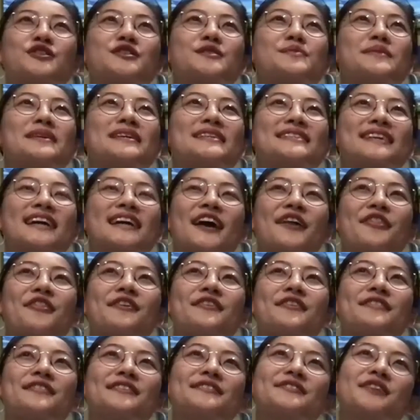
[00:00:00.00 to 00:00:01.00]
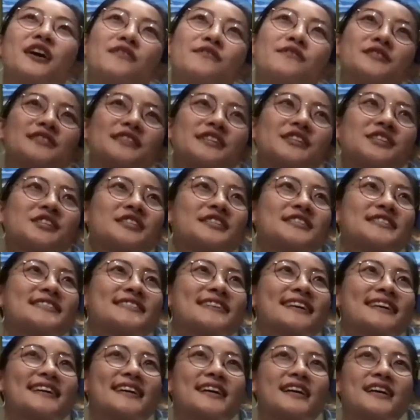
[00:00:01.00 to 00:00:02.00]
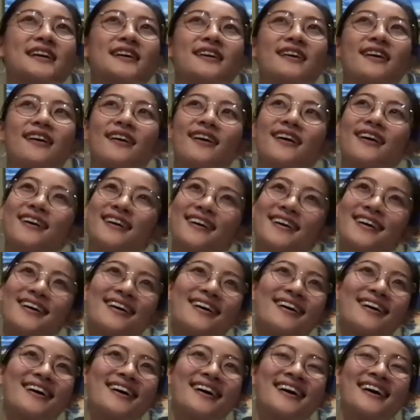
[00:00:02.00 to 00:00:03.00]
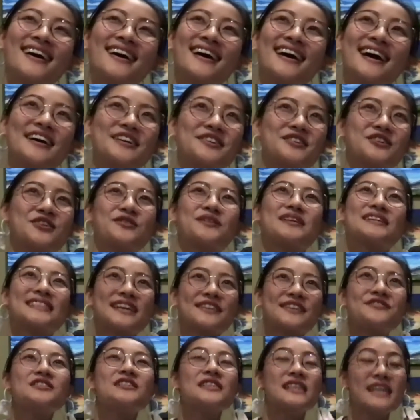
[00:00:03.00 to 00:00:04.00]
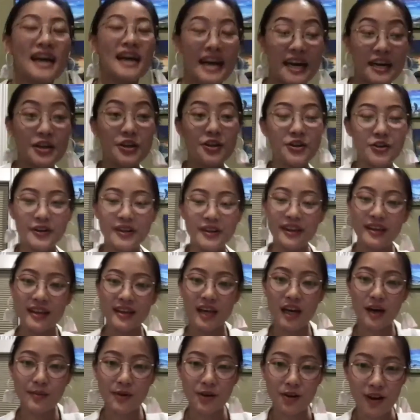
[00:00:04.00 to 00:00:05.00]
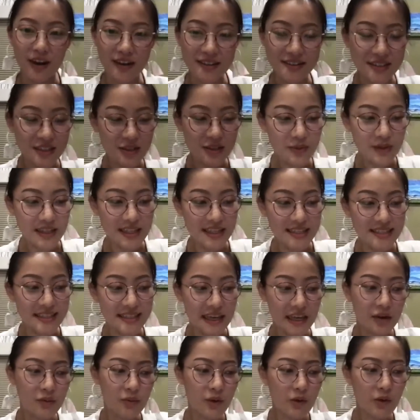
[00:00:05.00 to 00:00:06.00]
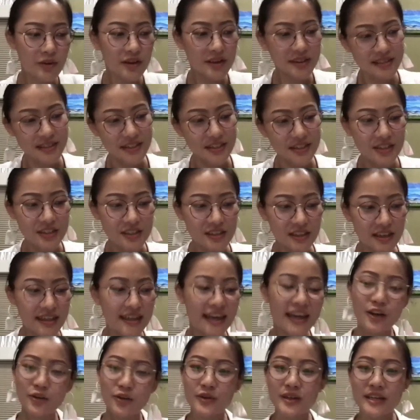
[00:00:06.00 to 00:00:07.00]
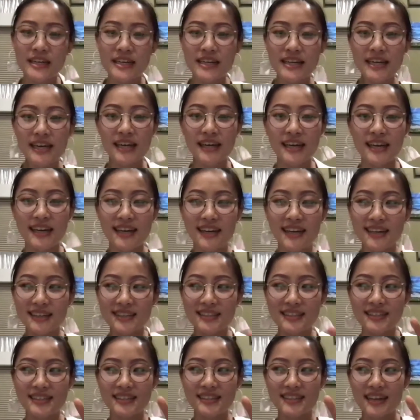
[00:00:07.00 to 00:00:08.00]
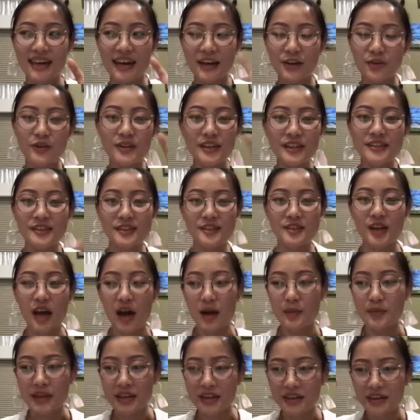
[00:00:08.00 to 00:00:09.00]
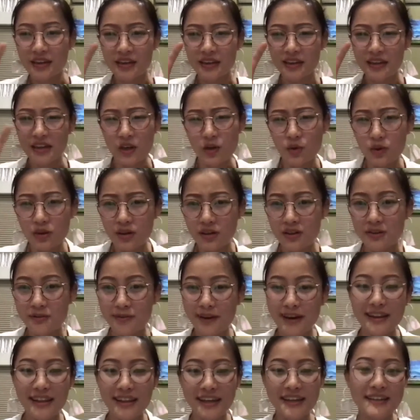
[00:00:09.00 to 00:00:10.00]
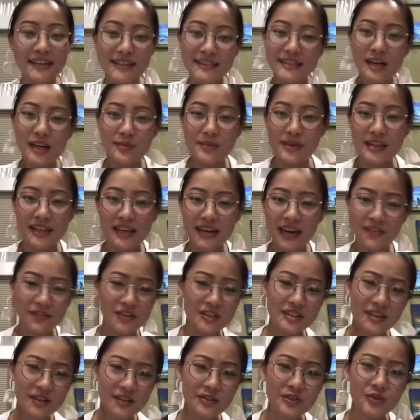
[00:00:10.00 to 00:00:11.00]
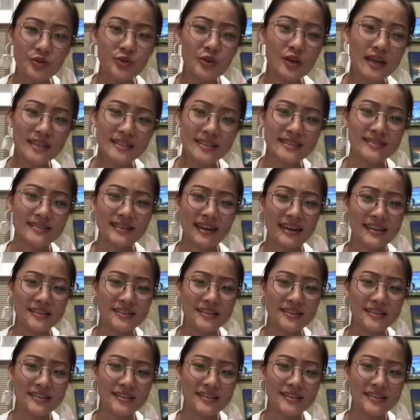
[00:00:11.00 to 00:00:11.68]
me is that I think these conversations, like, I don't know, I agree that they come across in a way that's like, when we consider like equity does not mean equal, right? Like, it does not mean that every single school has